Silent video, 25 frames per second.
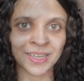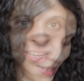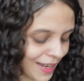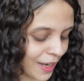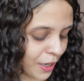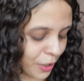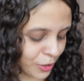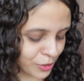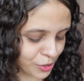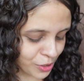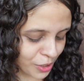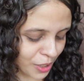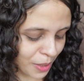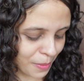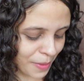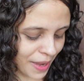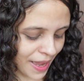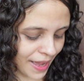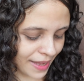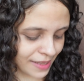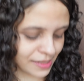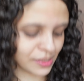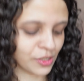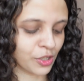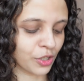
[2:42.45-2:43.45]
I also got my
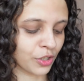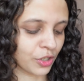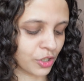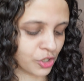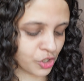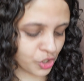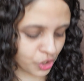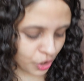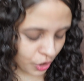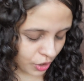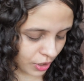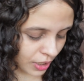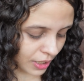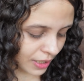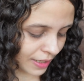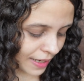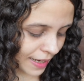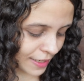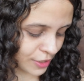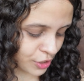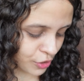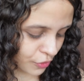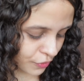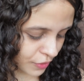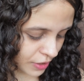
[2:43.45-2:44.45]
hands on the Sugar
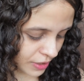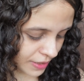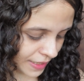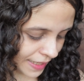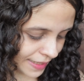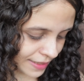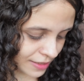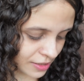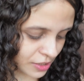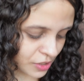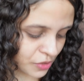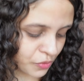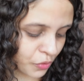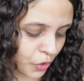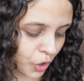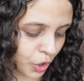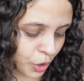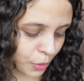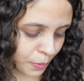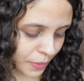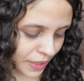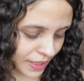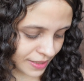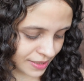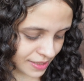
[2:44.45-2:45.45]
Lash of the Titan's
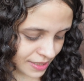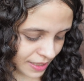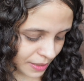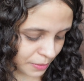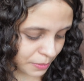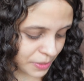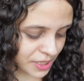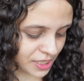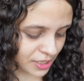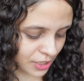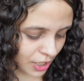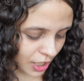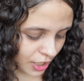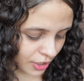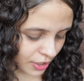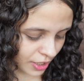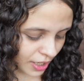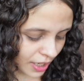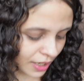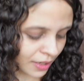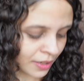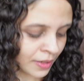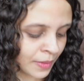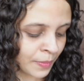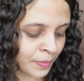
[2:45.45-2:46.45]
Volumizing
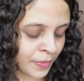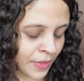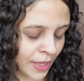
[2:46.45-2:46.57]
Mascara.